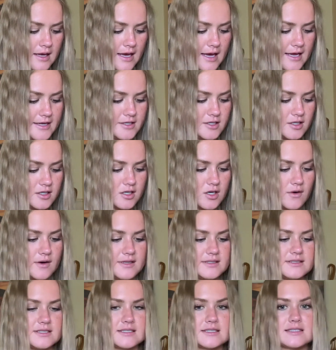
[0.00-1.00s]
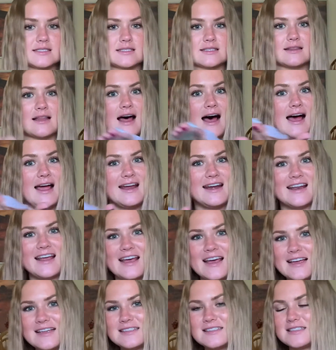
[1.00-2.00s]
And you're going to slide
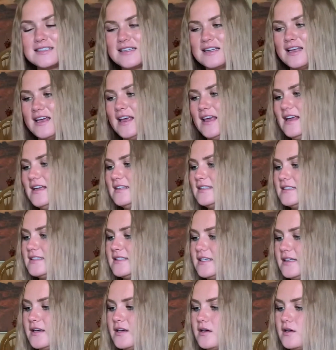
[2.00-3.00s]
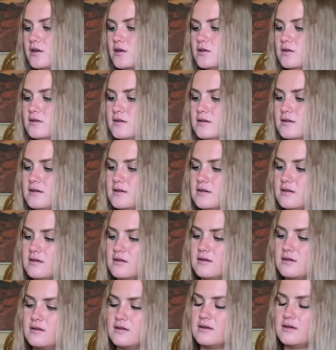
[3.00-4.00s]
it into
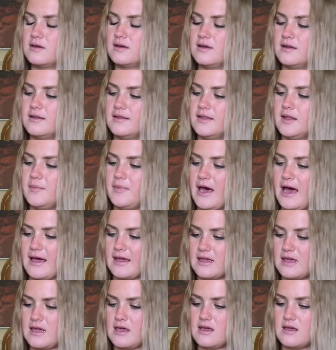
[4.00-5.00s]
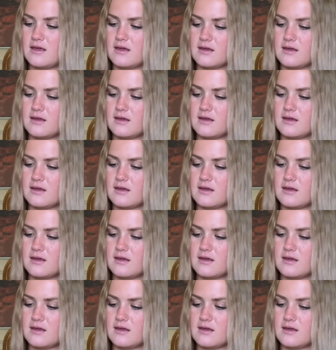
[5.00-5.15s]
the baggie.